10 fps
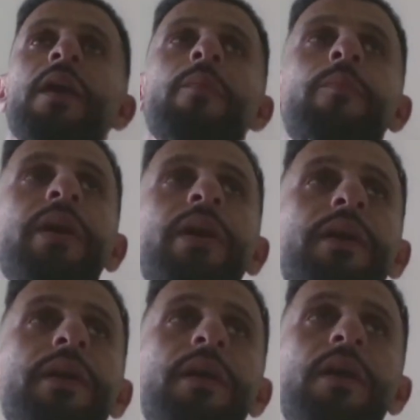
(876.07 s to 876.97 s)
But
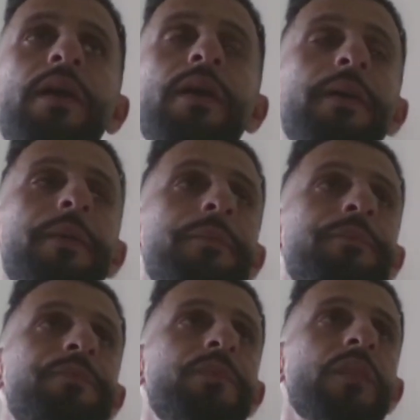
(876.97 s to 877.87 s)

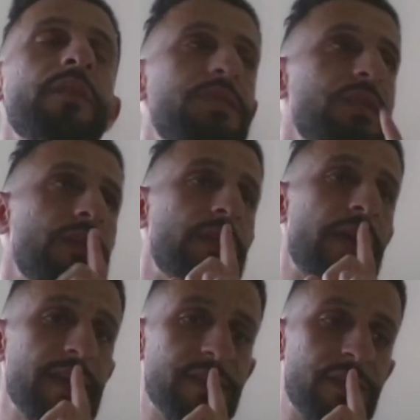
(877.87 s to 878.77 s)
let's see.
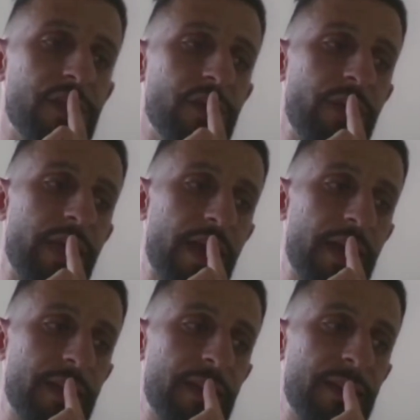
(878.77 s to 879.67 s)
Last year we
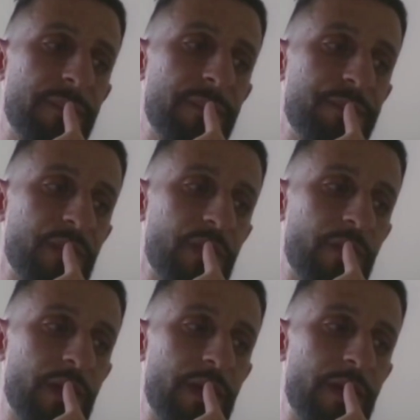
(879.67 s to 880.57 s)
had it
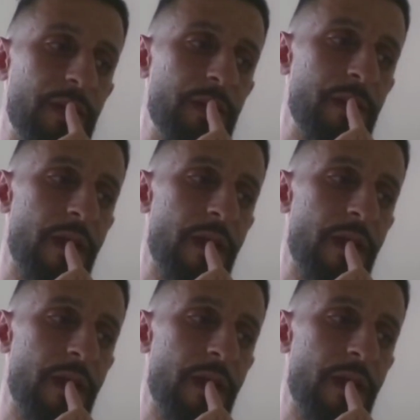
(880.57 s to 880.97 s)
where